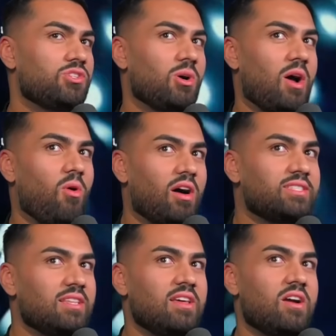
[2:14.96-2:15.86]
So I
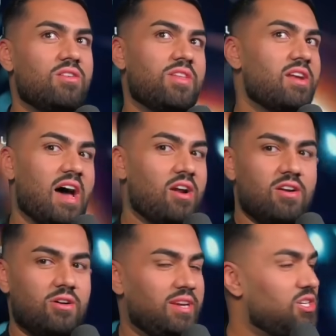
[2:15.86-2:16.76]
walked in there and then, I
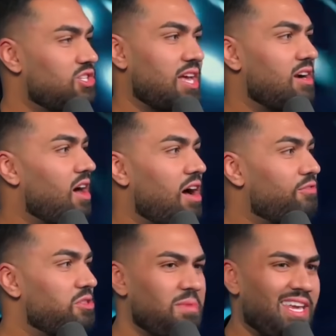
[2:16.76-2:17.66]
don't know, he just hit it
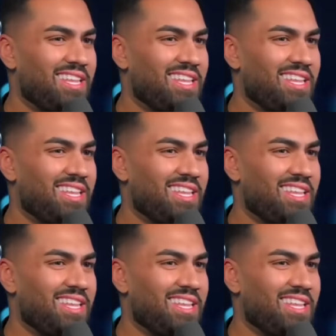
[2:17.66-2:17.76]
off with me.